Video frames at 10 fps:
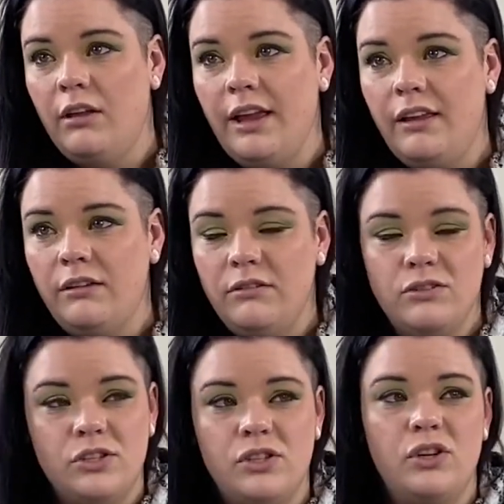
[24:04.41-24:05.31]

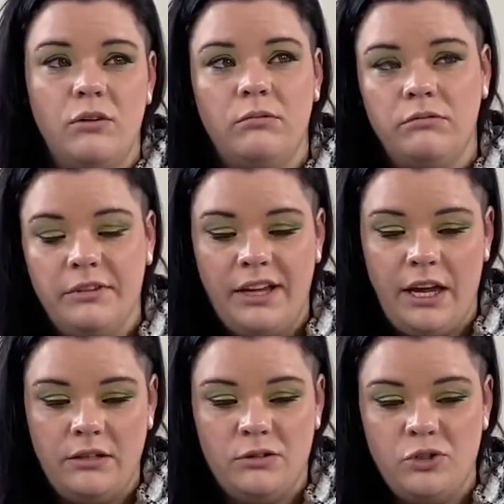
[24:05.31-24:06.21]

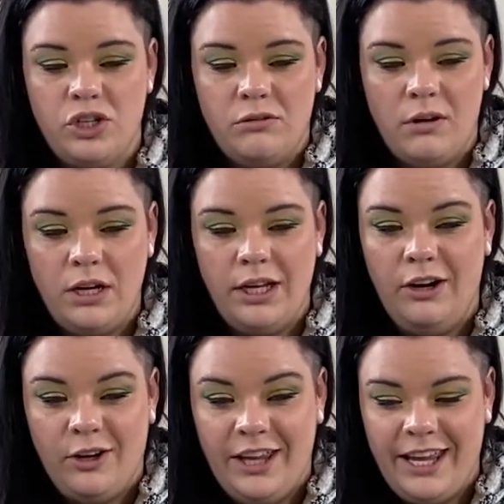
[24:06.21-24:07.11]
Don't chew on it
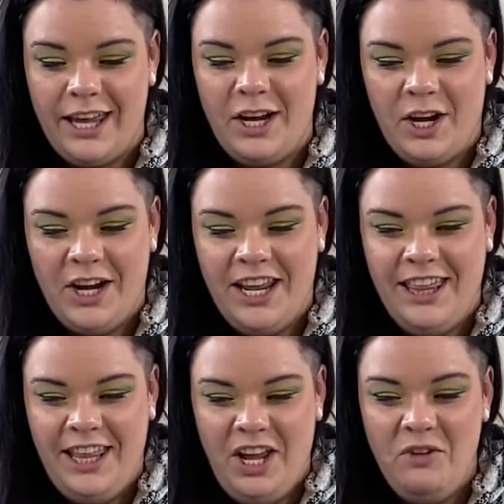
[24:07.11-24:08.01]
or lick it or
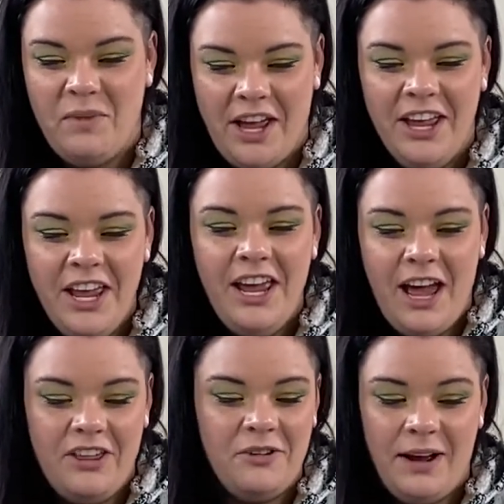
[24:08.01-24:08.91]
anything, but
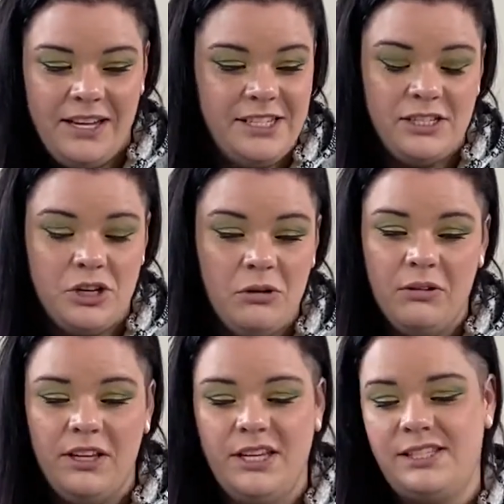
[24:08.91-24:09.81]
otherwise it's
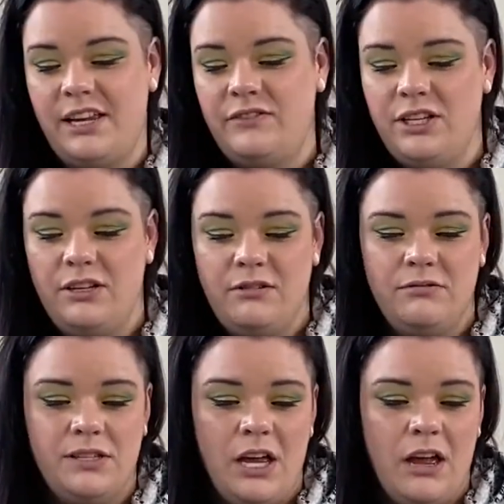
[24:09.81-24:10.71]
totally safe to use.